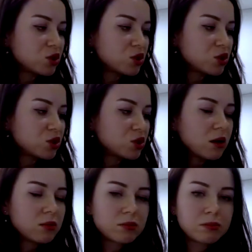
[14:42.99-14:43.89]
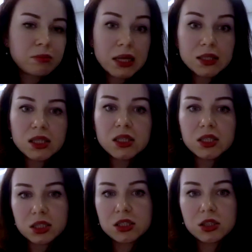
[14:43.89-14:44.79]
but
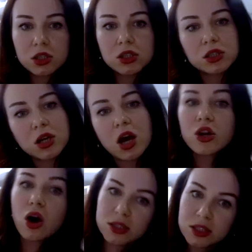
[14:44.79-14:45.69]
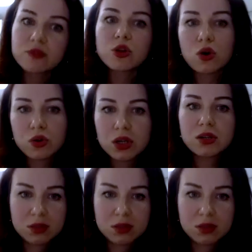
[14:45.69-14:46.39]
here, an octave lower.